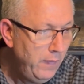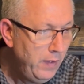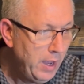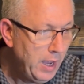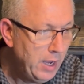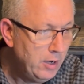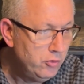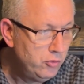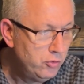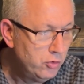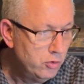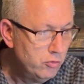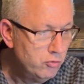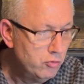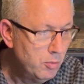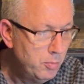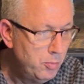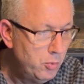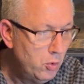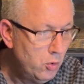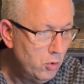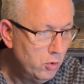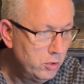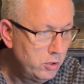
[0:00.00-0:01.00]
and should
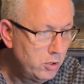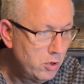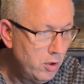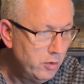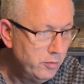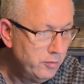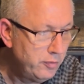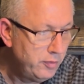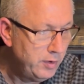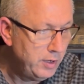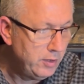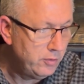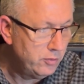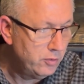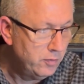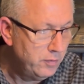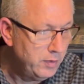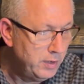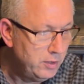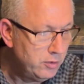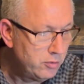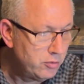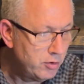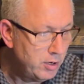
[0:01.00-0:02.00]
report conflicts of
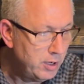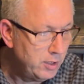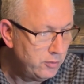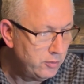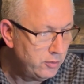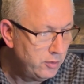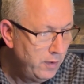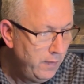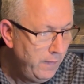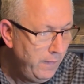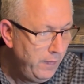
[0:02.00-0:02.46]
interest.